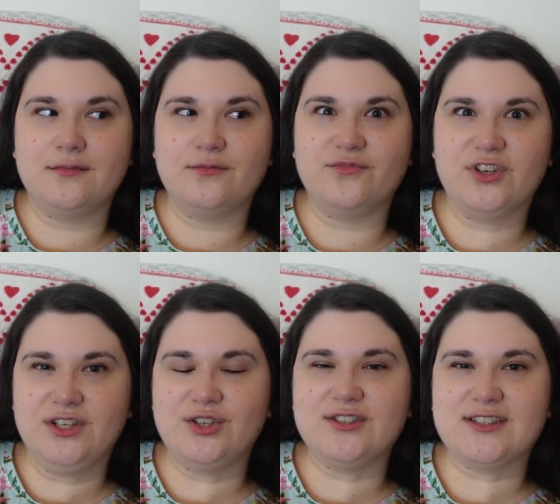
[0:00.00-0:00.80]

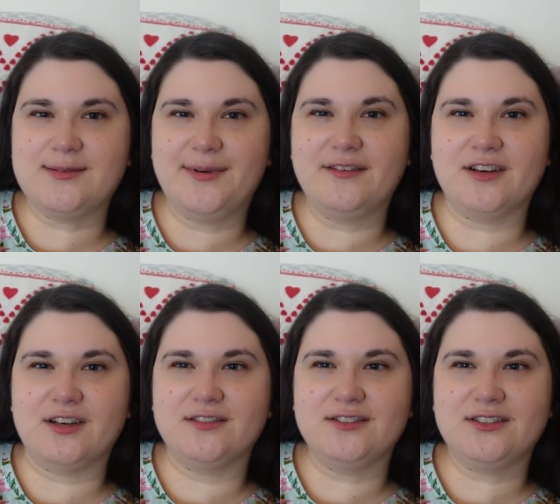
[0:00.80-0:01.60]
really good
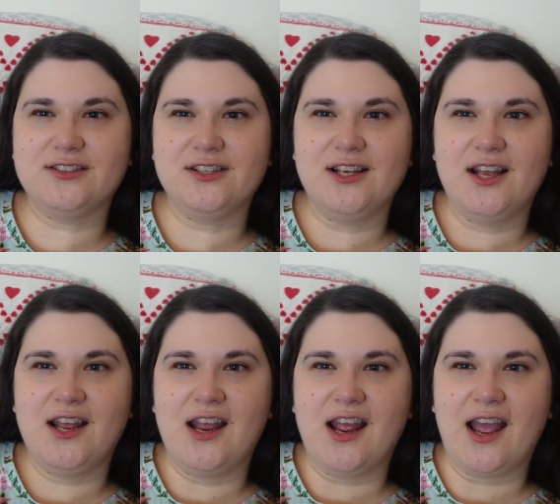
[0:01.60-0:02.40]
experience,
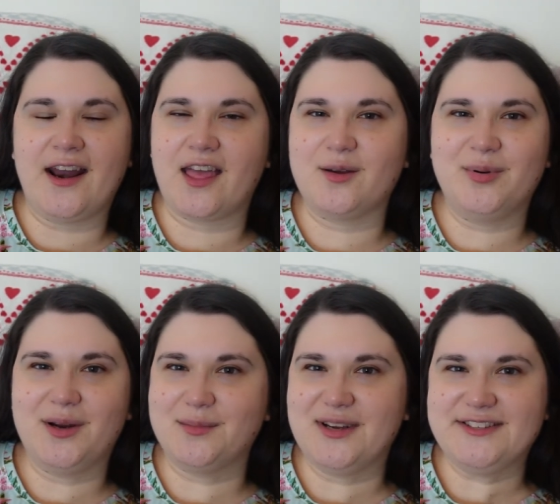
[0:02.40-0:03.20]
and I can put
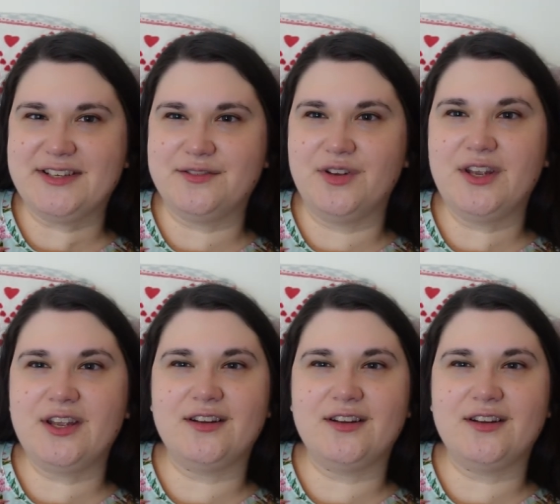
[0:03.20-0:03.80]
it on my CV.